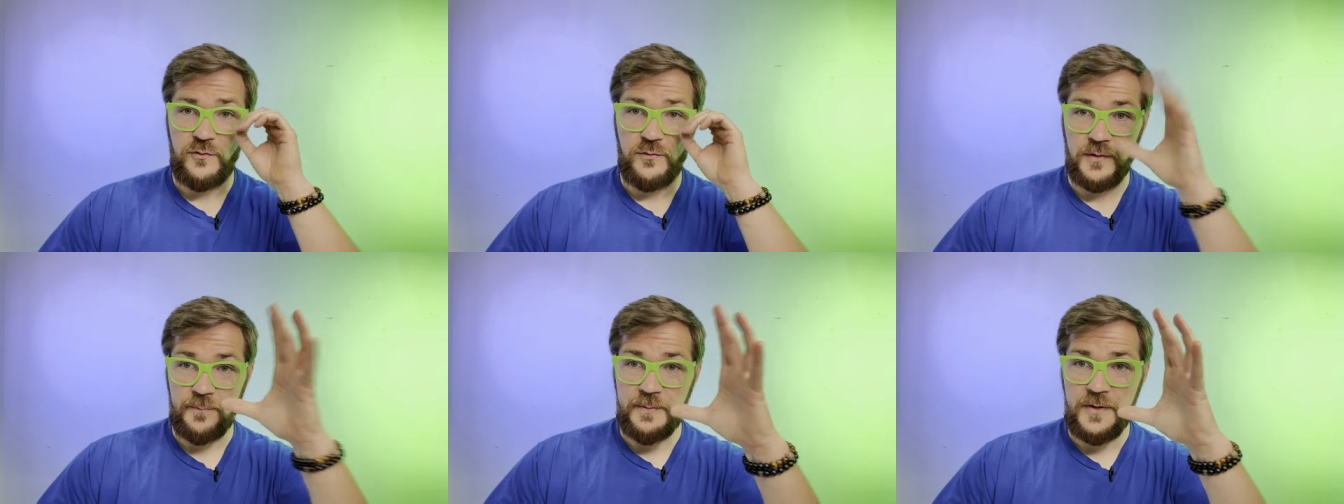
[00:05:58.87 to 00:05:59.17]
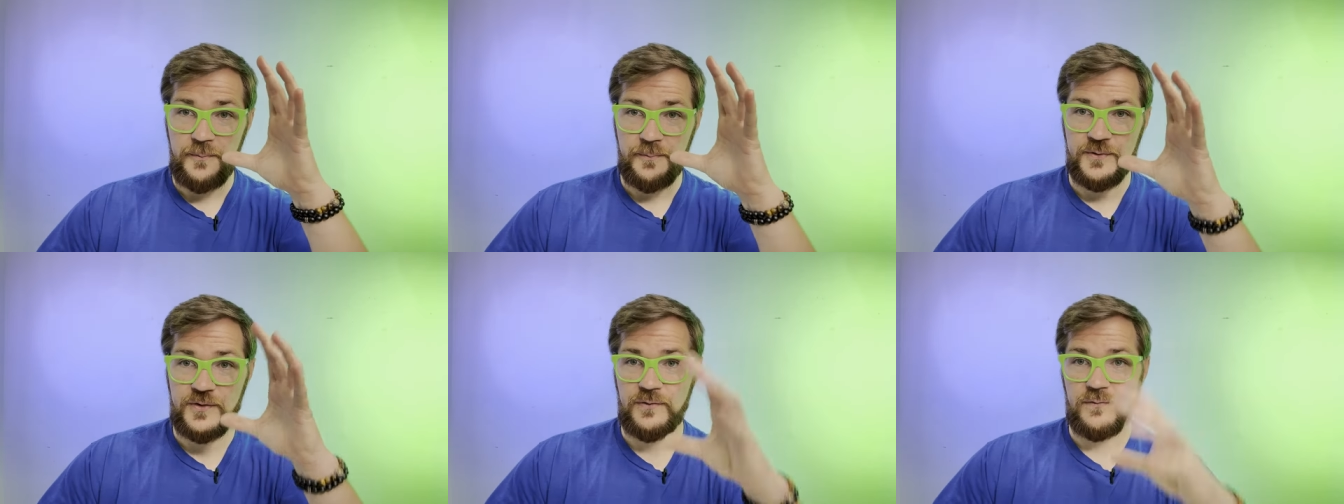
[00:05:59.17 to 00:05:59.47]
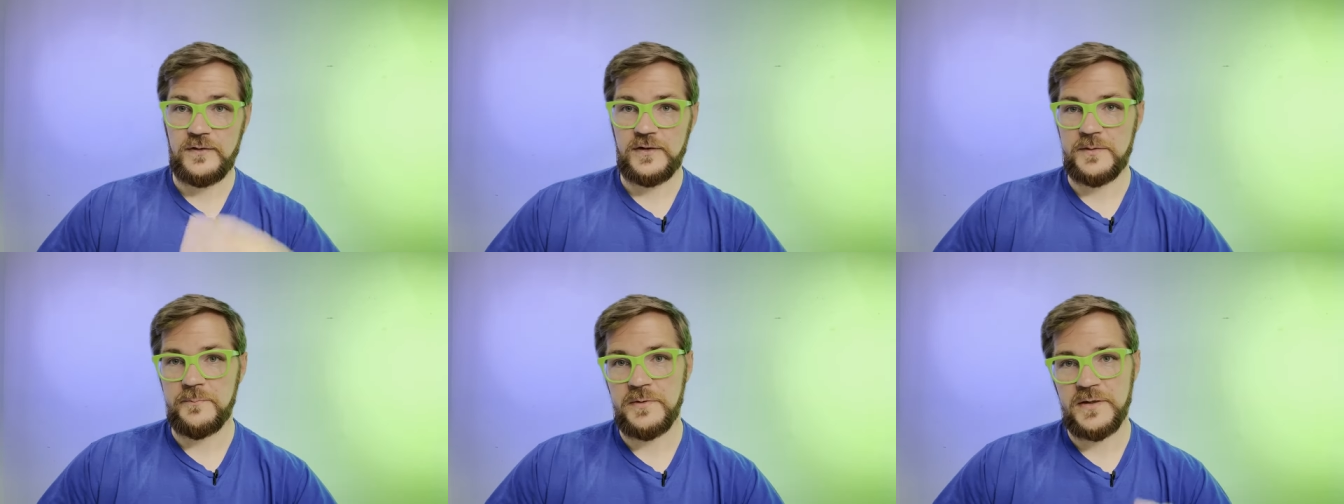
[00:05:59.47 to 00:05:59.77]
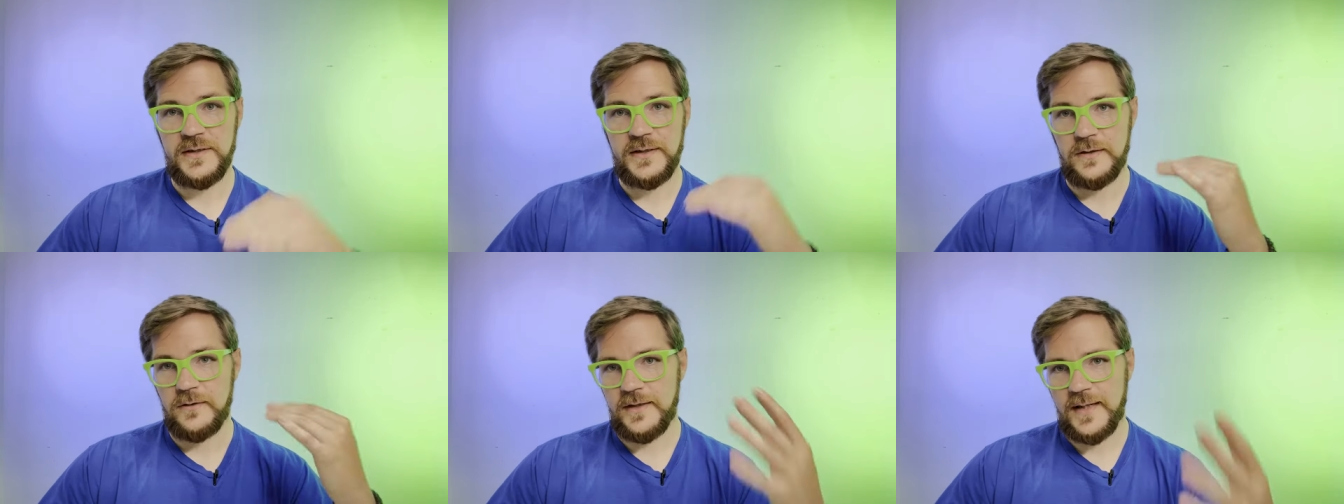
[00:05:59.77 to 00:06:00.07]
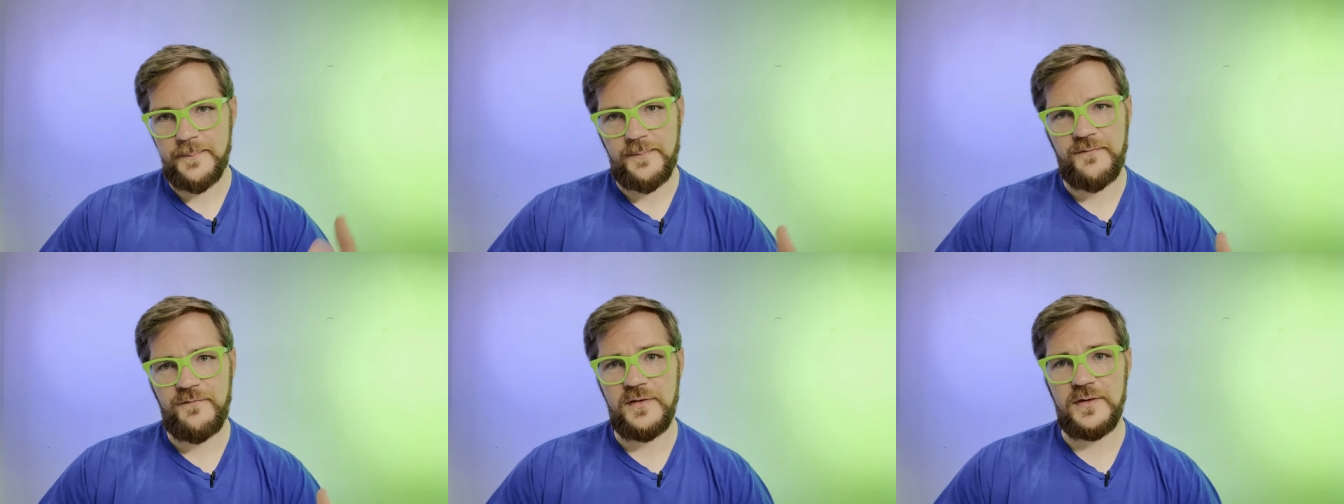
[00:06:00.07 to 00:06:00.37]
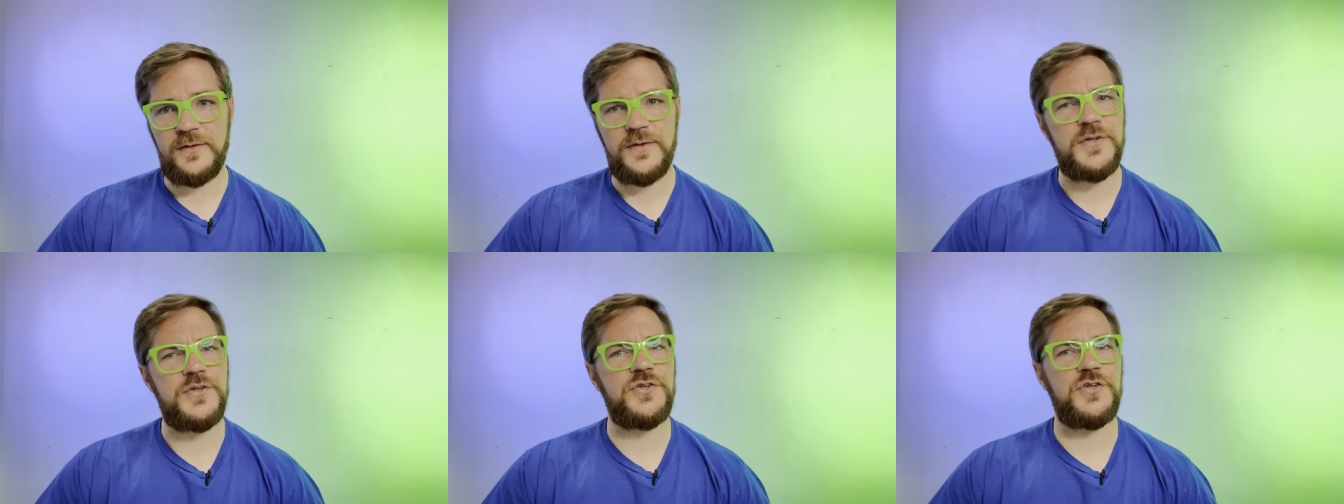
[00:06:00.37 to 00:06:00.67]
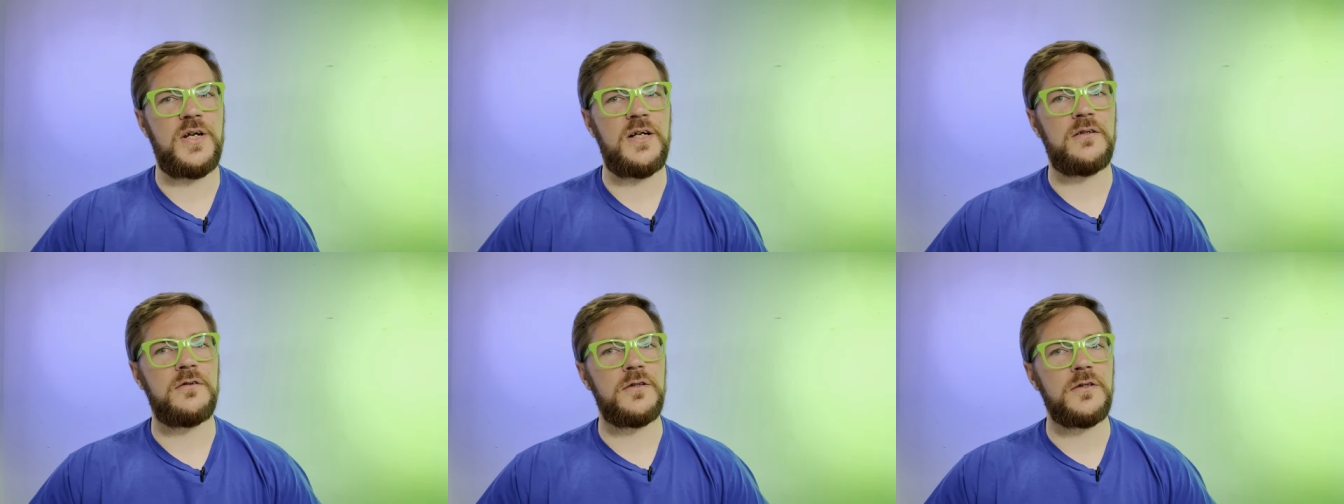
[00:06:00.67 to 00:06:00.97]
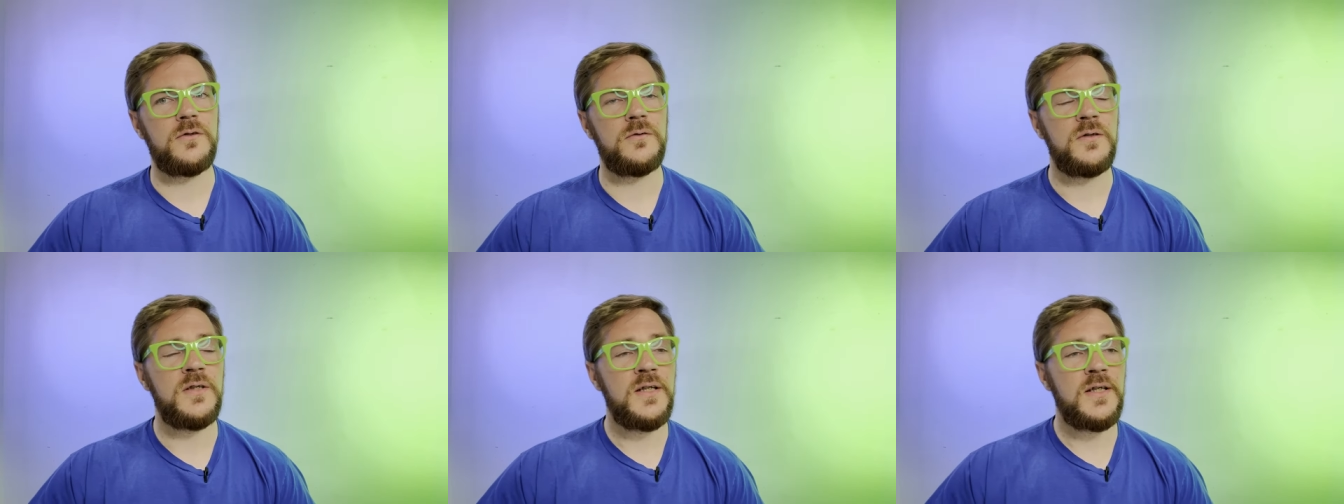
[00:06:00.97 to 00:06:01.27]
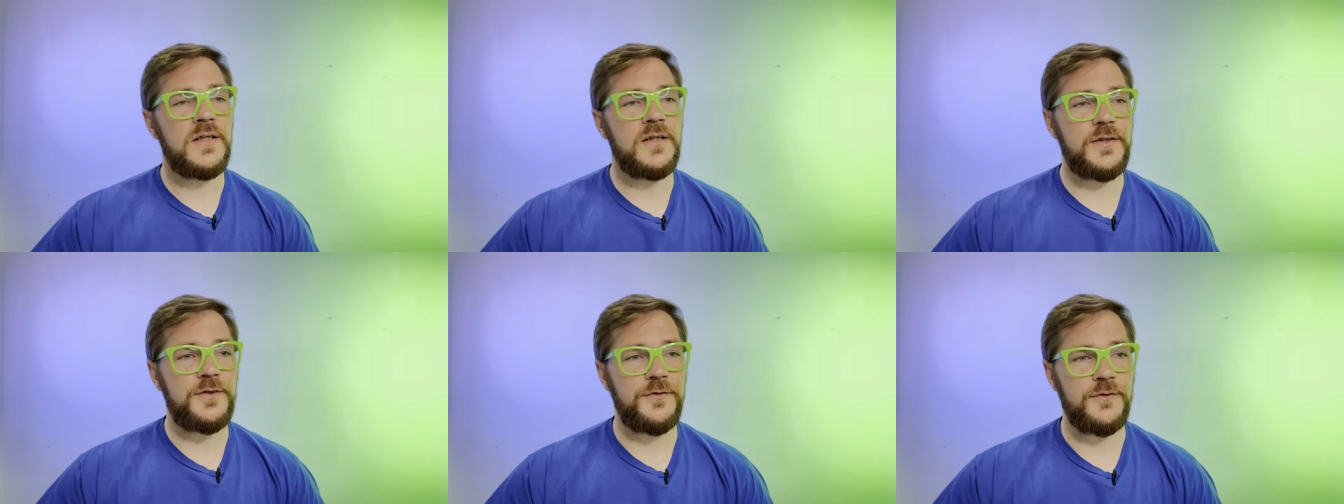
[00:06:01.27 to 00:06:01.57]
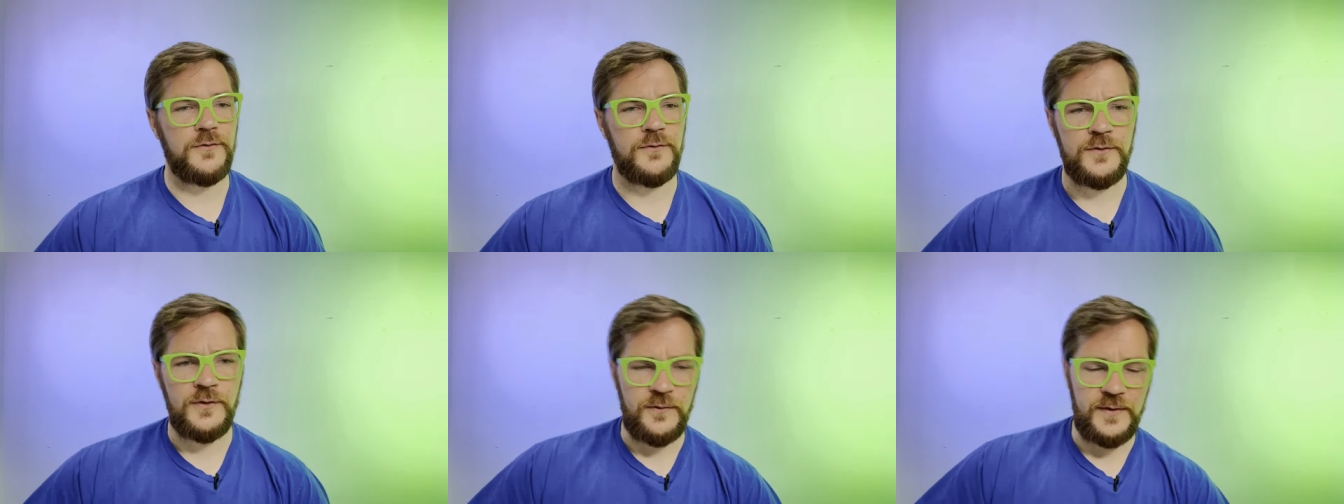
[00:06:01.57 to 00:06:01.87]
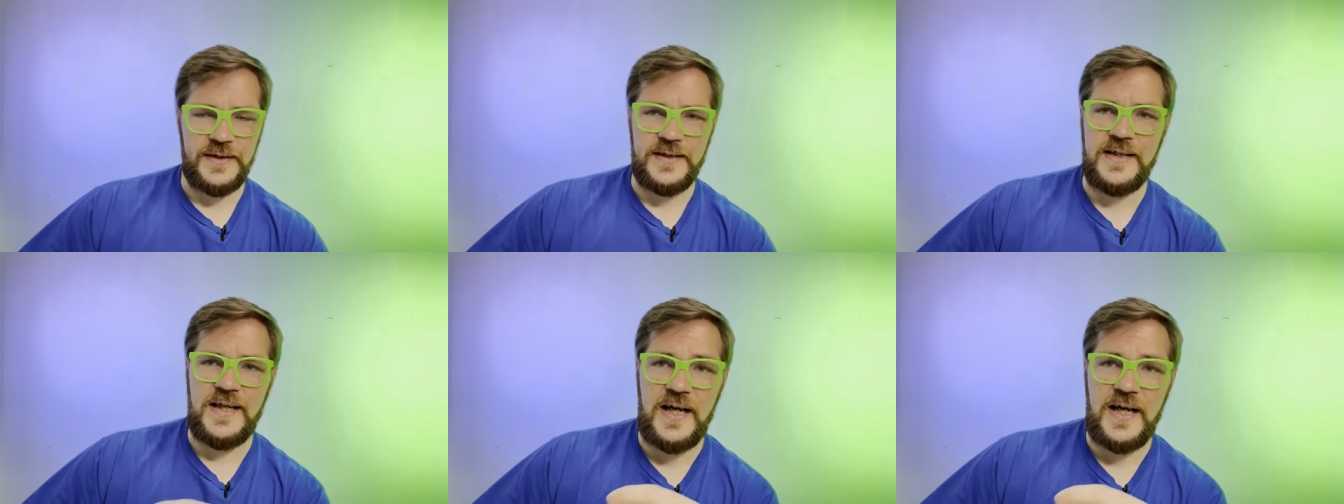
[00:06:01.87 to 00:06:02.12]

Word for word: where the pupils are really big, your depth of field is shallow, you're going to